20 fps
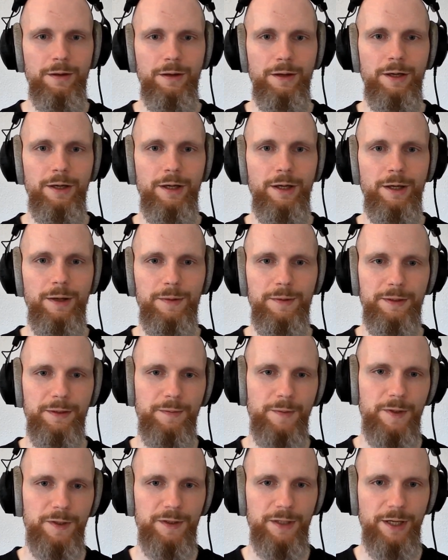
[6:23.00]
and
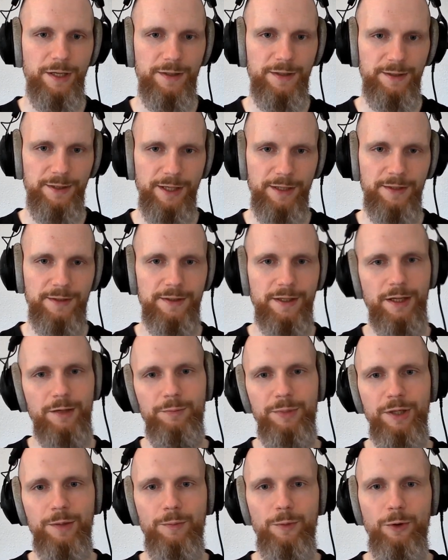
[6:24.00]
in this case, tests can
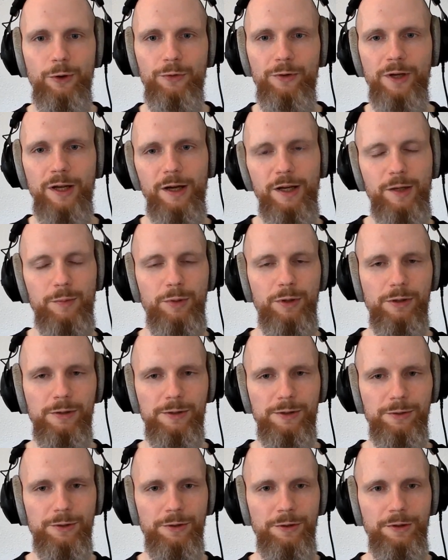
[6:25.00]
be a more reliable
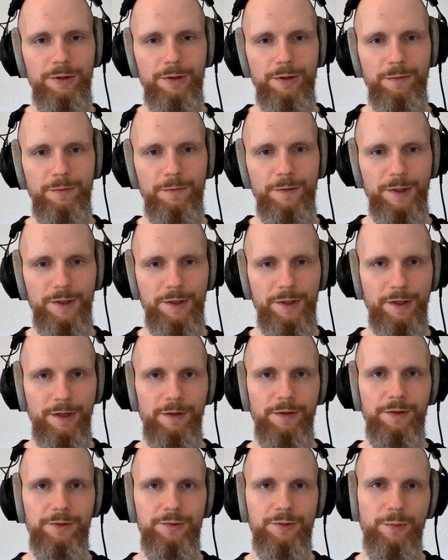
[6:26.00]
alternative that
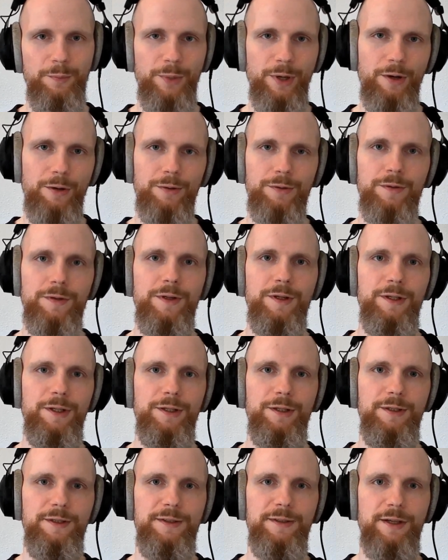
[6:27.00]
tells you about the
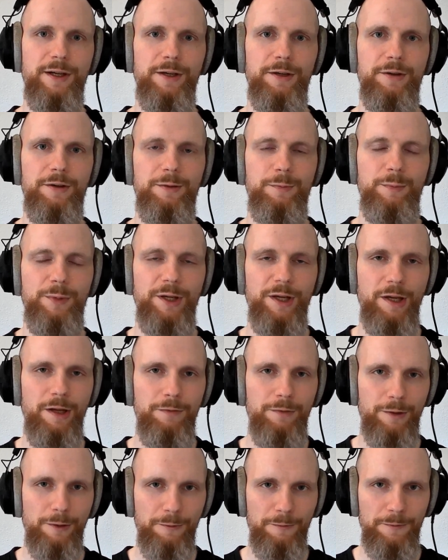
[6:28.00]
desired
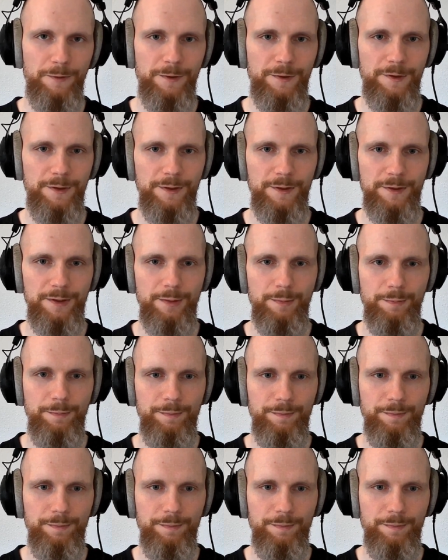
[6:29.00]
behavior of the system.